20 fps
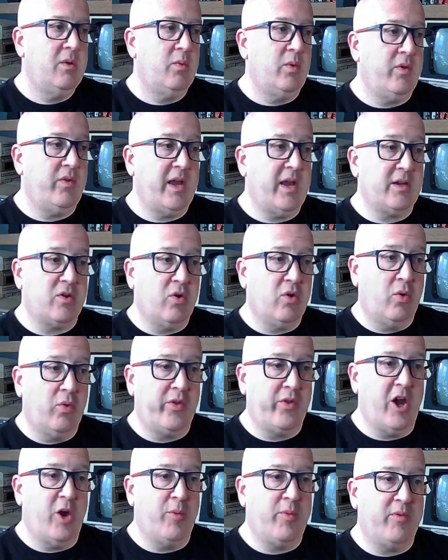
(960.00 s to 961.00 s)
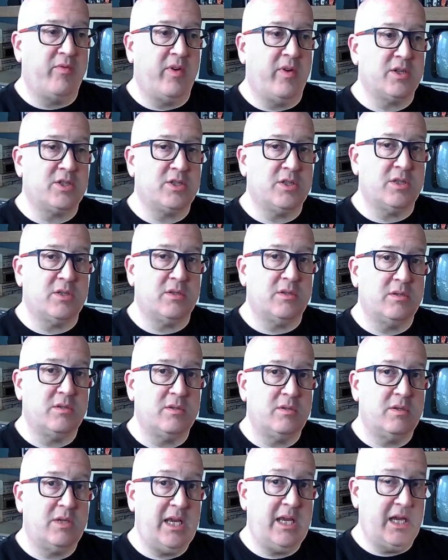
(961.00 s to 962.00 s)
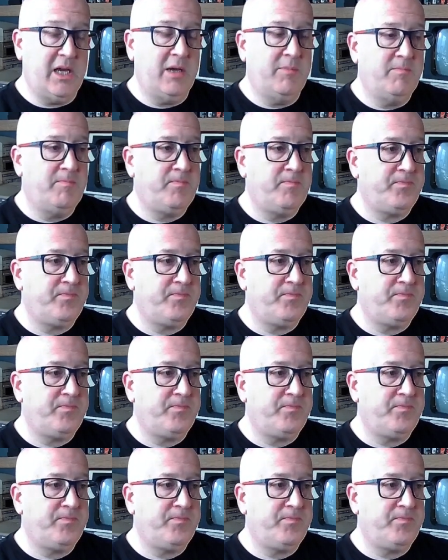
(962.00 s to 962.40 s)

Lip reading: We then call the helper function here.